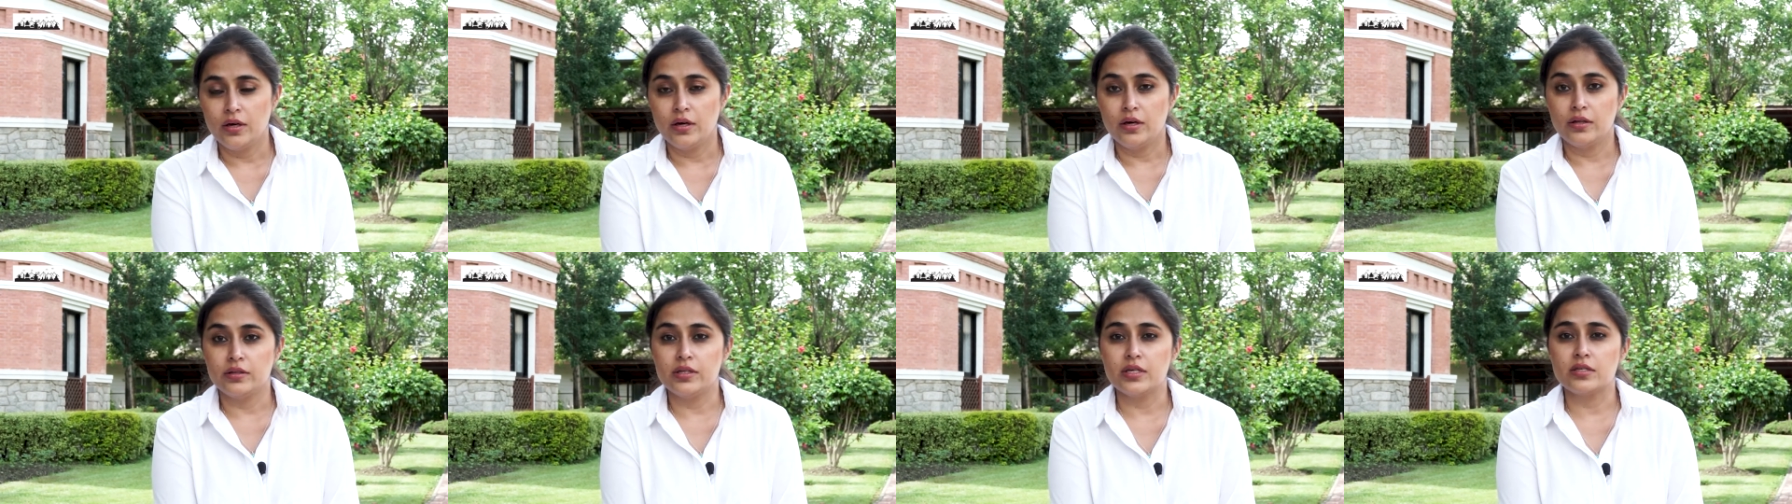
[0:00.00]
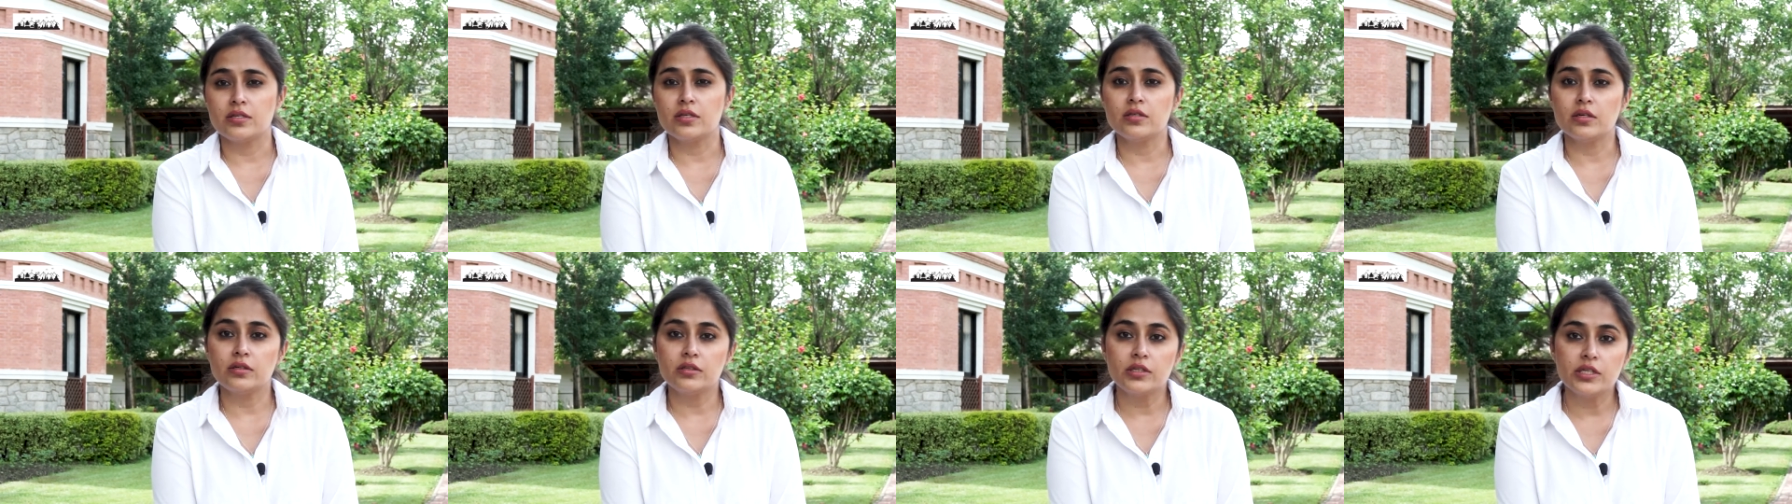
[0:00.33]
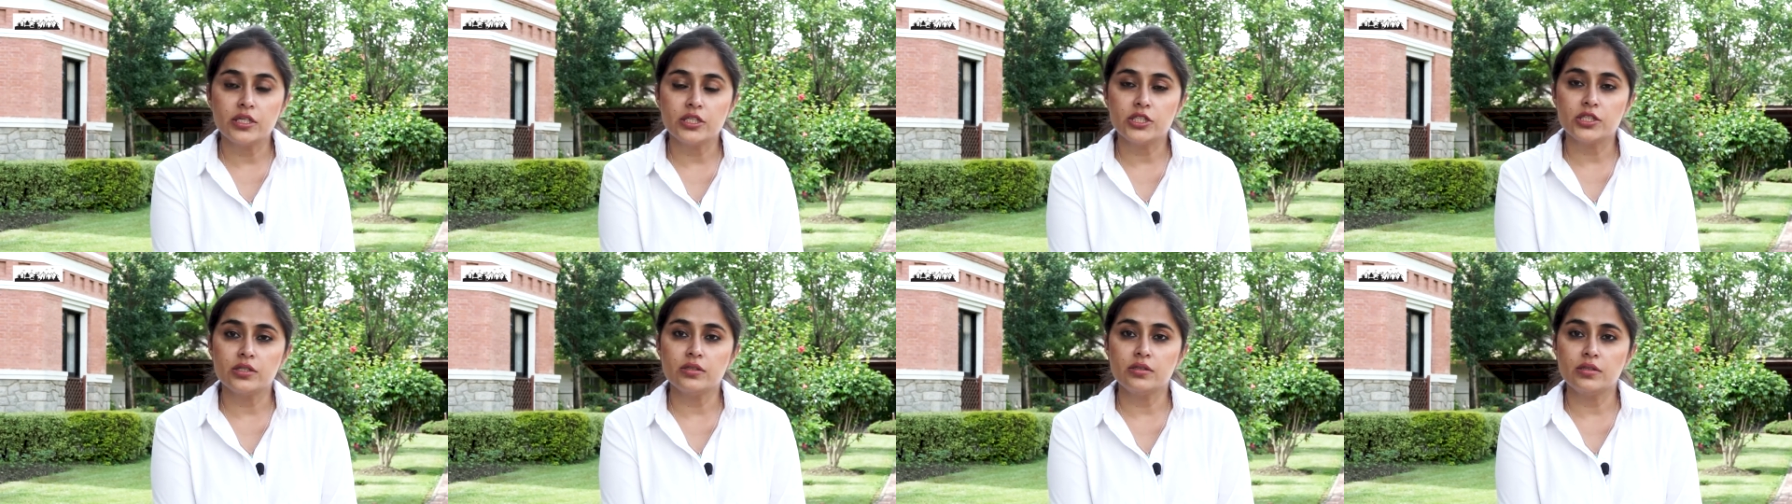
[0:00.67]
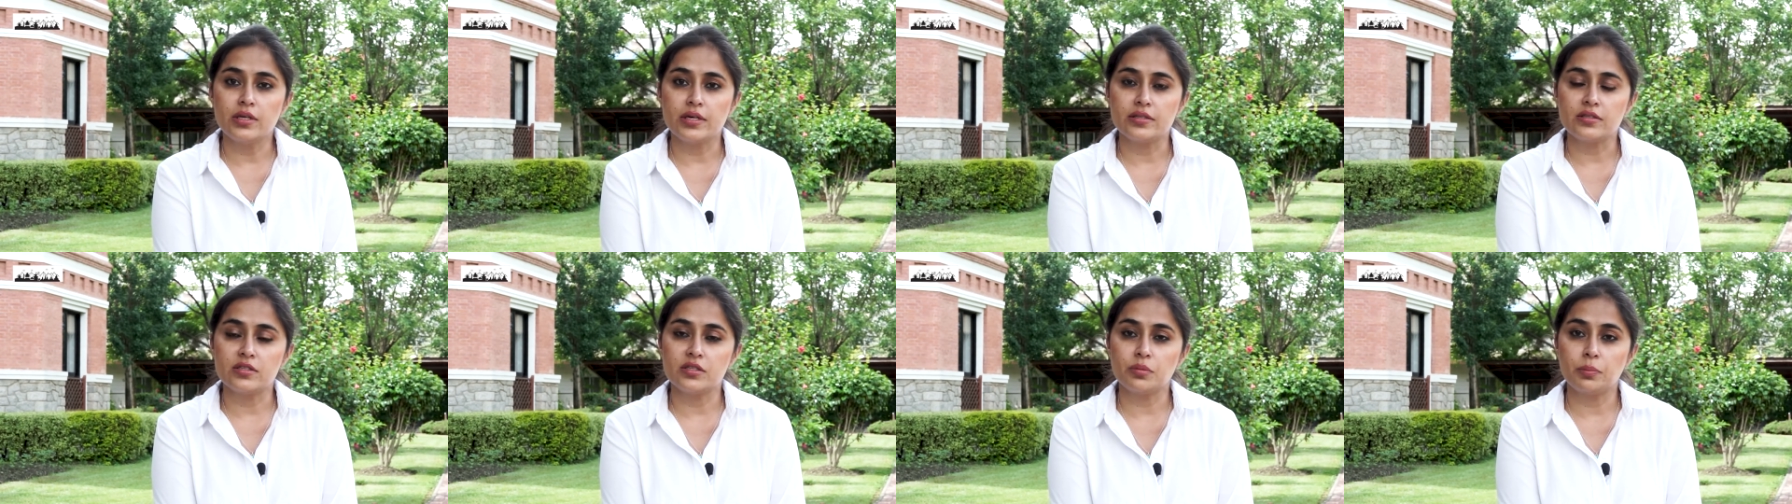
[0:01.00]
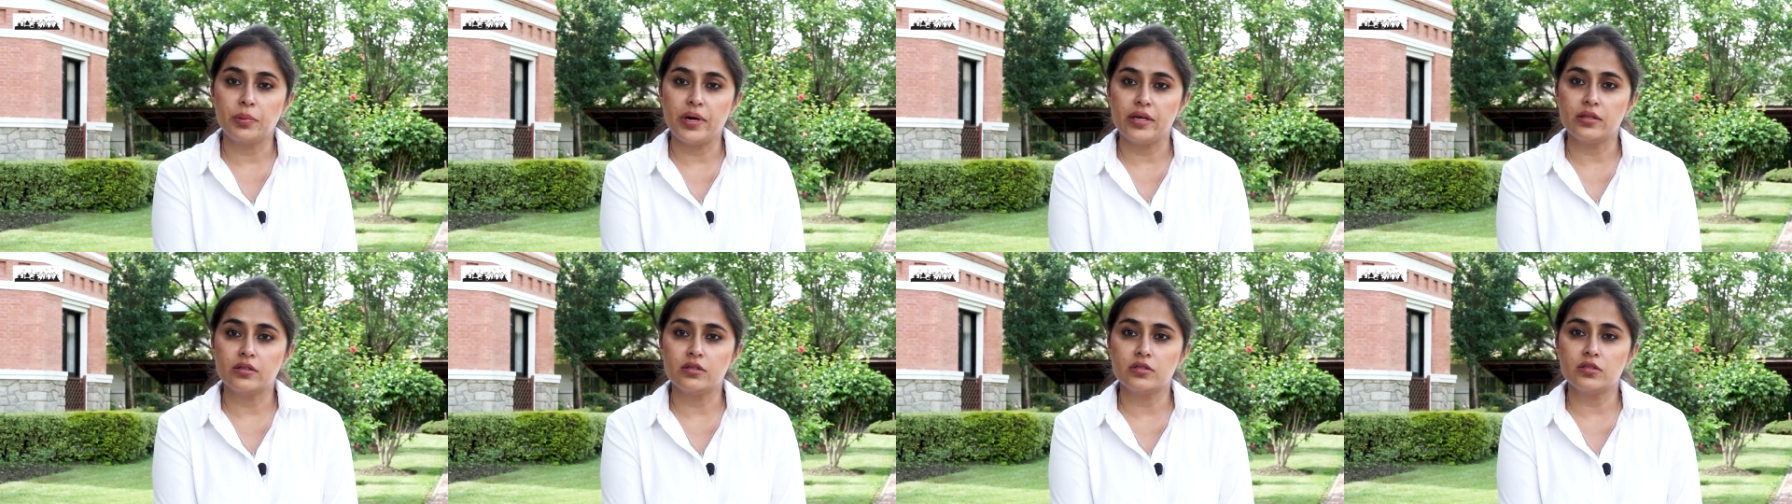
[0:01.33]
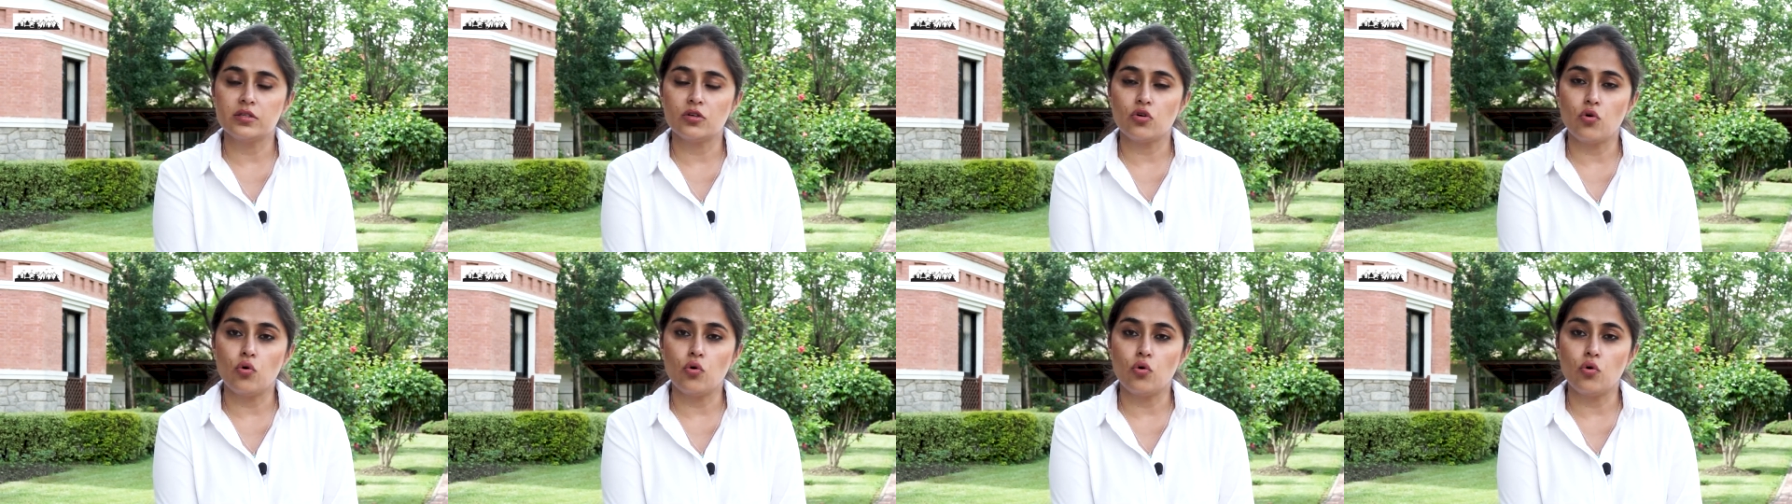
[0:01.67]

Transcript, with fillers: This is a region that spreads